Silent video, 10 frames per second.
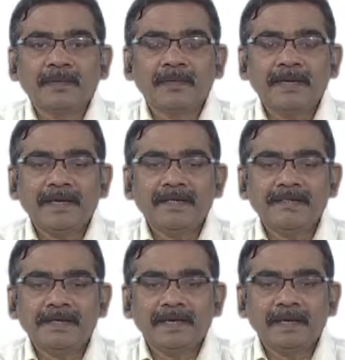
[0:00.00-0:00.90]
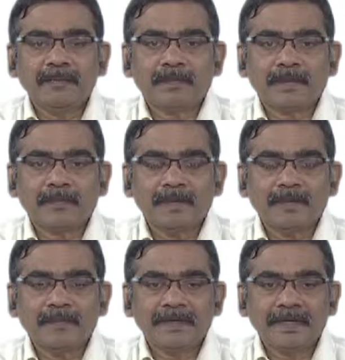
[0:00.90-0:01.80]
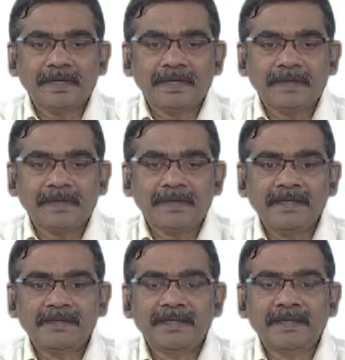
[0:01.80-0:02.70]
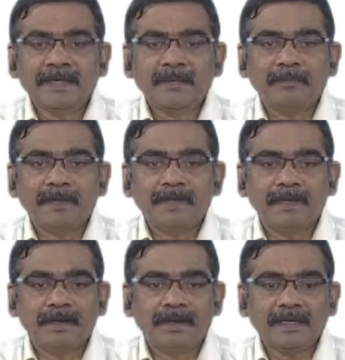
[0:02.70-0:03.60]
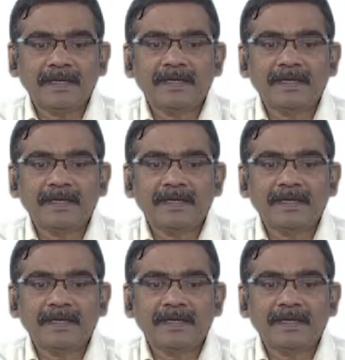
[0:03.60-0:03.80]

We can say a problem A is NP hard